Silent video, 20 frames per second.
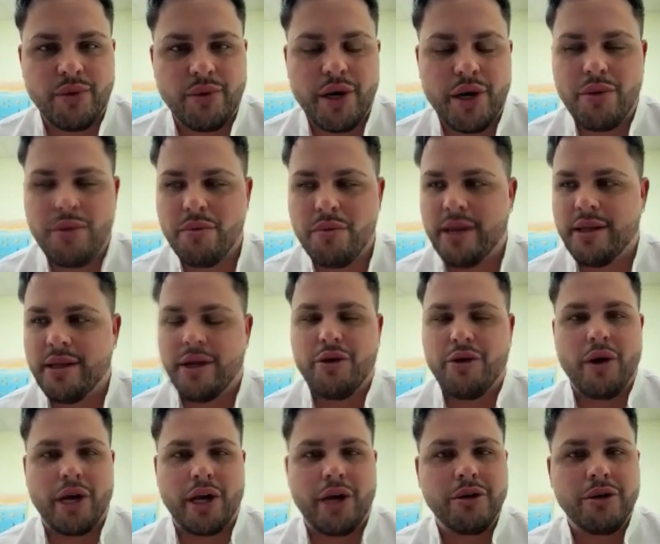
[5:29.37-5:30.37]
What do you mean that
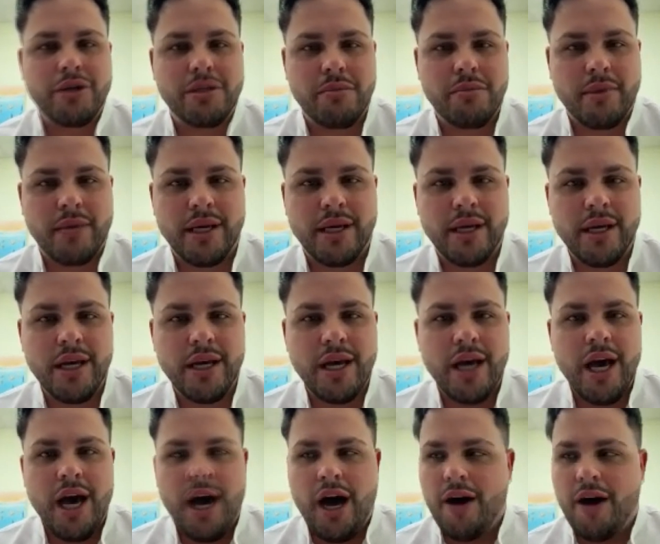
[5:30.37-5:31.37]
you're accusing me
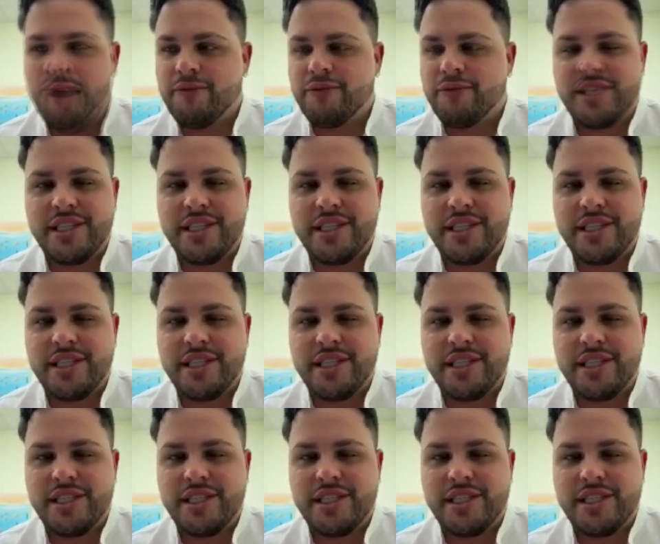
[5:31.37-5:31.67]
of